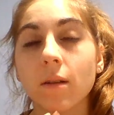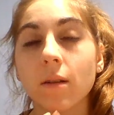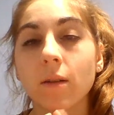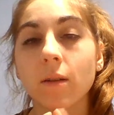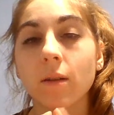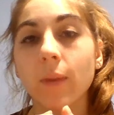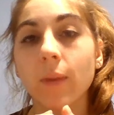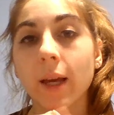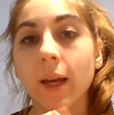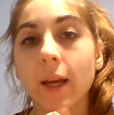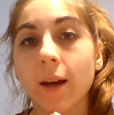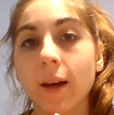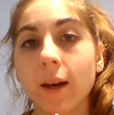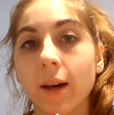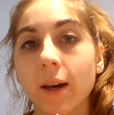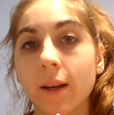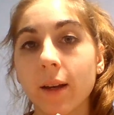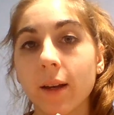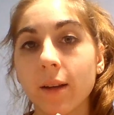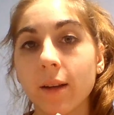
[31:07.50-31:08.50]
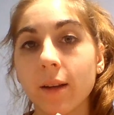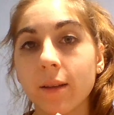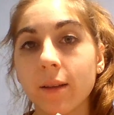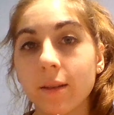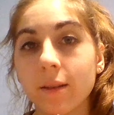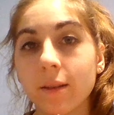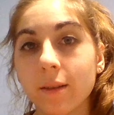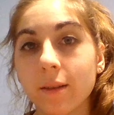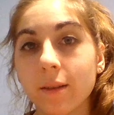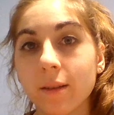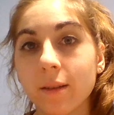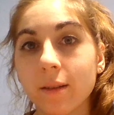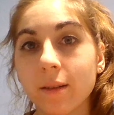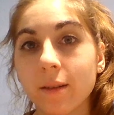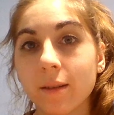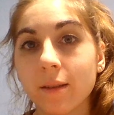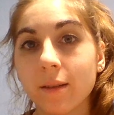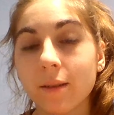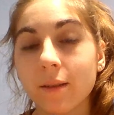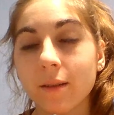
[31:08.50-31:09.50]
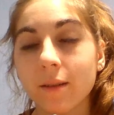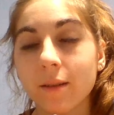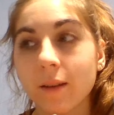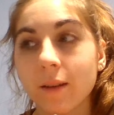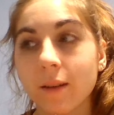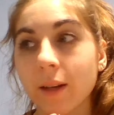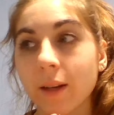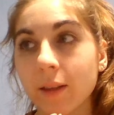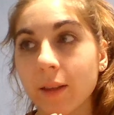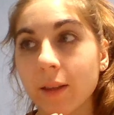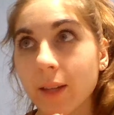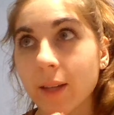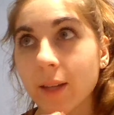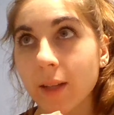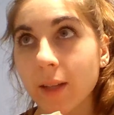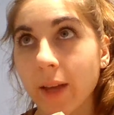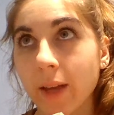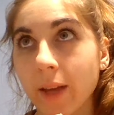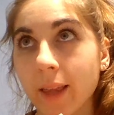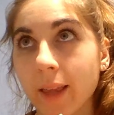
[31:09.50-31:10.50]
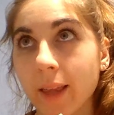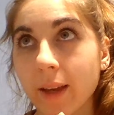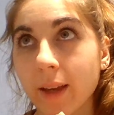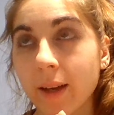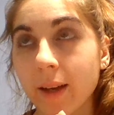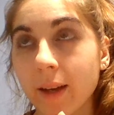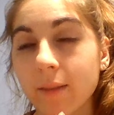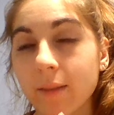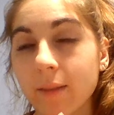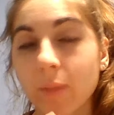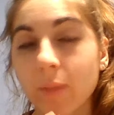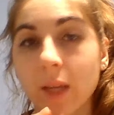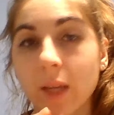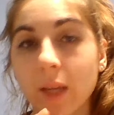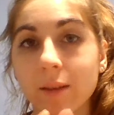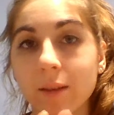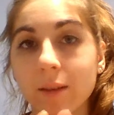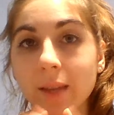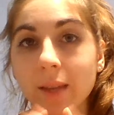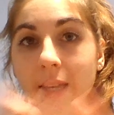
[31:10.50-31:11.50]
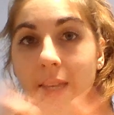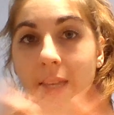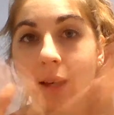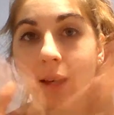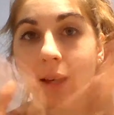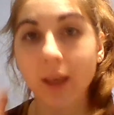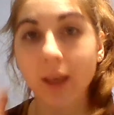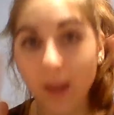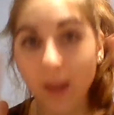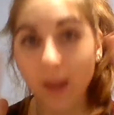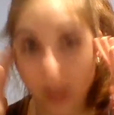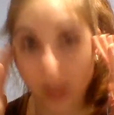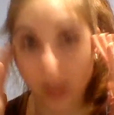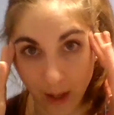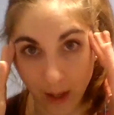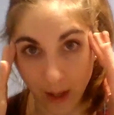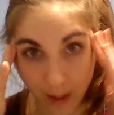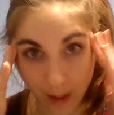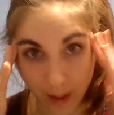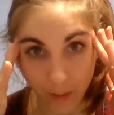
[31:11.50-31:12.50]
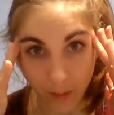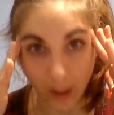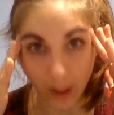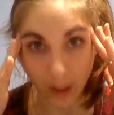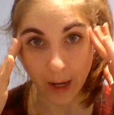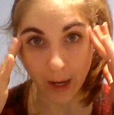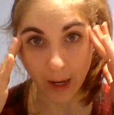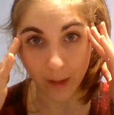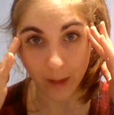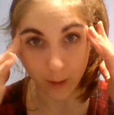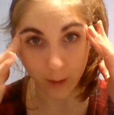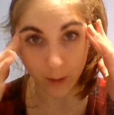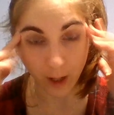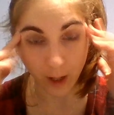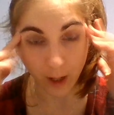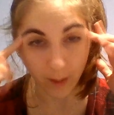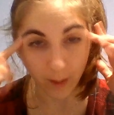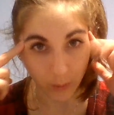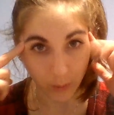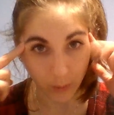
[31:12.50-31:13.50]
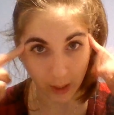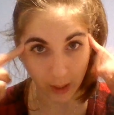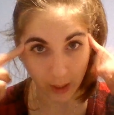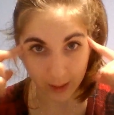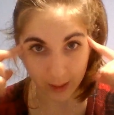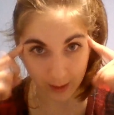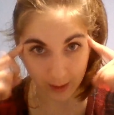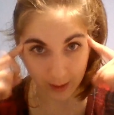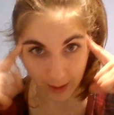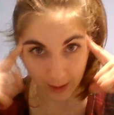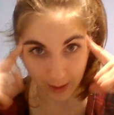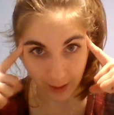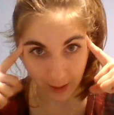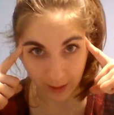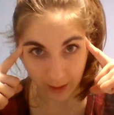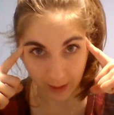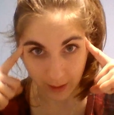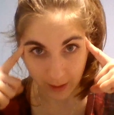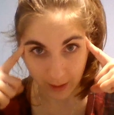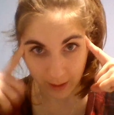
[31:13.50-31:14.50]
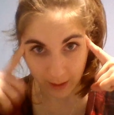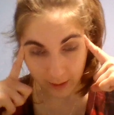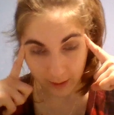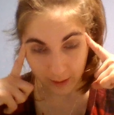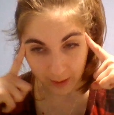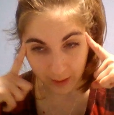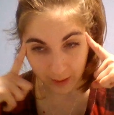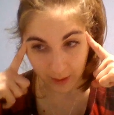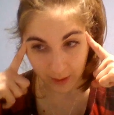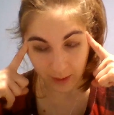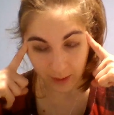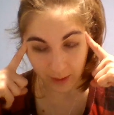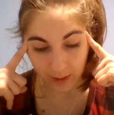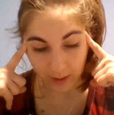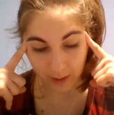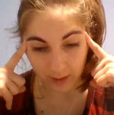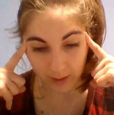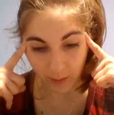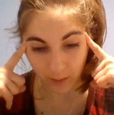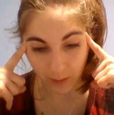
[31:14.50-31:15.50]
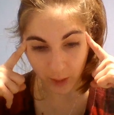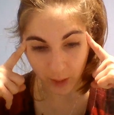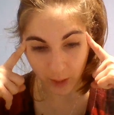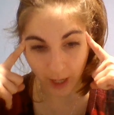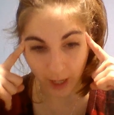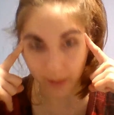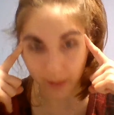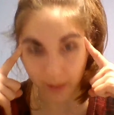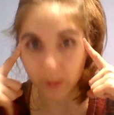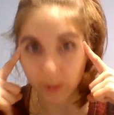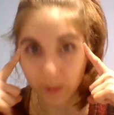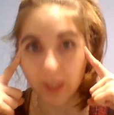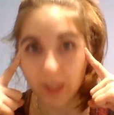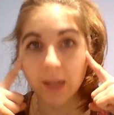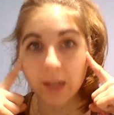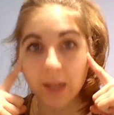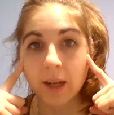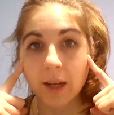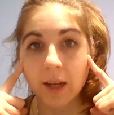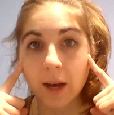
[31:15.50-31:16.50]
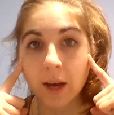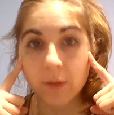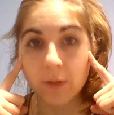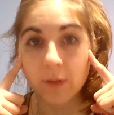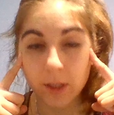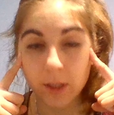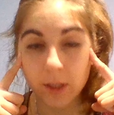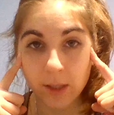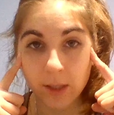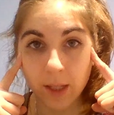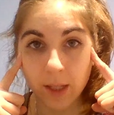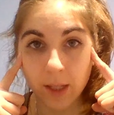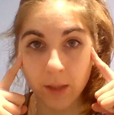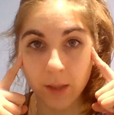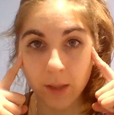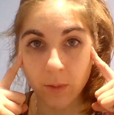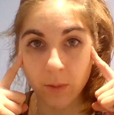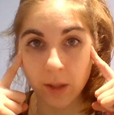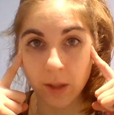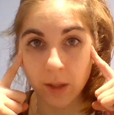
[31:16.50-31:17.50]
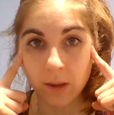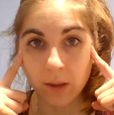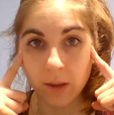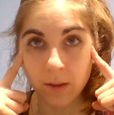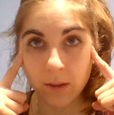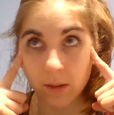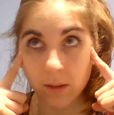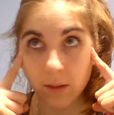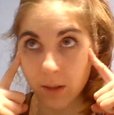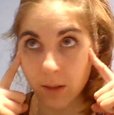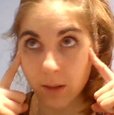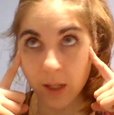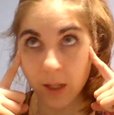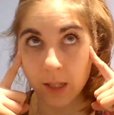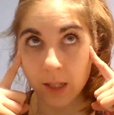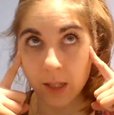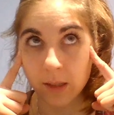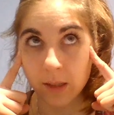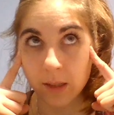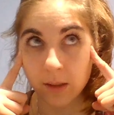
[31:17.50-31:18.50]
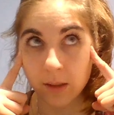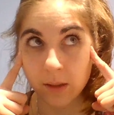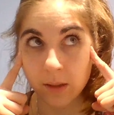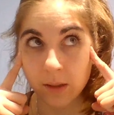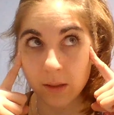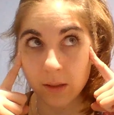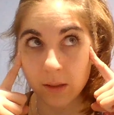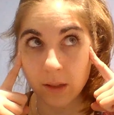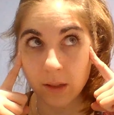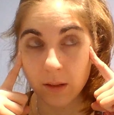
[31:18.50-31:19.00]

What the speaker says: oh my god, I think like that. Because, like, I'm complex in here sometimes, and obviously with us